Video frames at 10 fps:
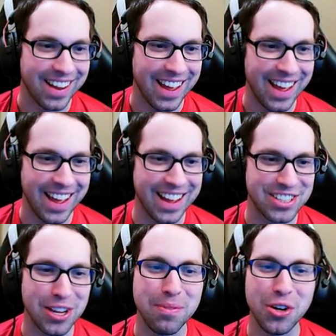And
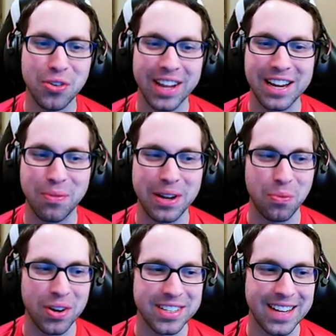some of you were like, wait,
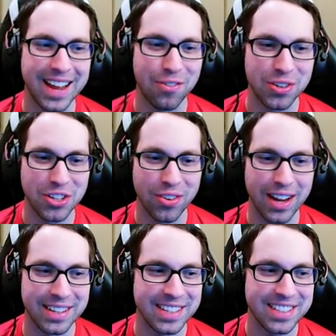what's that? What's going
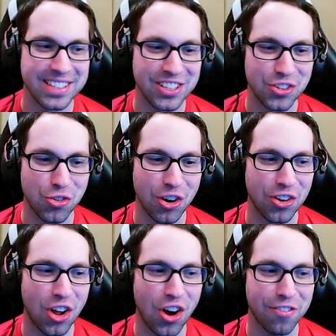on? Distance control
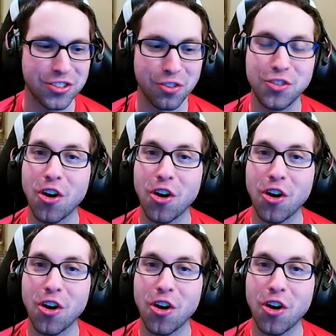off. So if you